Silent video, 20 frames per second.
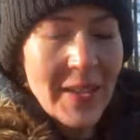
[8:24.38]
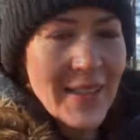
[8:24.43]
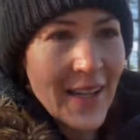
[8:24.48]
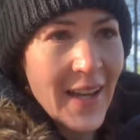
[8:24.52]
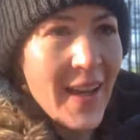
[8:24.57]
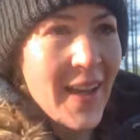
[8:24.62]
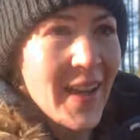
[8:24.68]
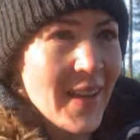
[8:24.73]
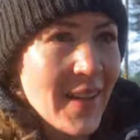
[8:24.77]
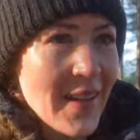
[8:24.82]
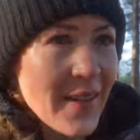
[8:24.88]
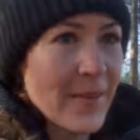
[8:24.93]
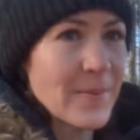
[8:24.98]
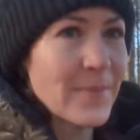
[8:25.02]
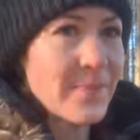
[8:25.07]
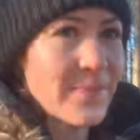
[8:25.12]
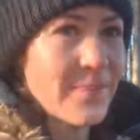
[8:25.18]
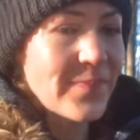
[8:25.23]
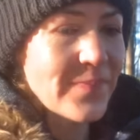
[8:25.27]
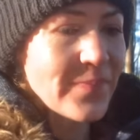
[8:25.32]
day.
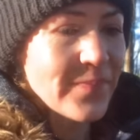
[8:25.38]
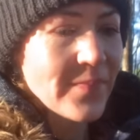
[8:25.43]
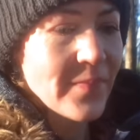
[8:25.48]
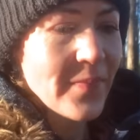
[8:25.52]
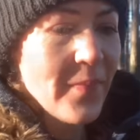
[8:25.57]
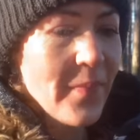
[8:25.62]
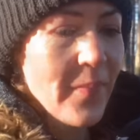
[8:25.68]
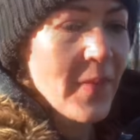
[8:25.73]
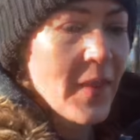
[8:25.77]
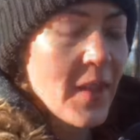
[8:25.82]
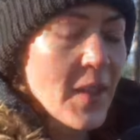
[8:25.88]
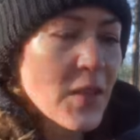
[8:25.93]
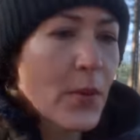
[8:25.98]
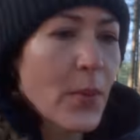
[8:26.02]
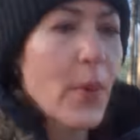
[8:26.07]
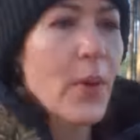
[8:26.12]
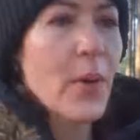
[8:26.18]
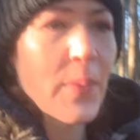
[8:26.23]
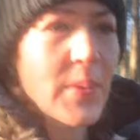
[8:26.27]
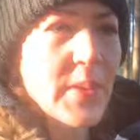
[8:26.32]

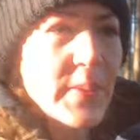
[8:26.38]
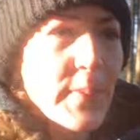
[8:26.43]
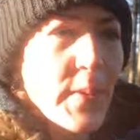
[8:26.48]
So I woke up this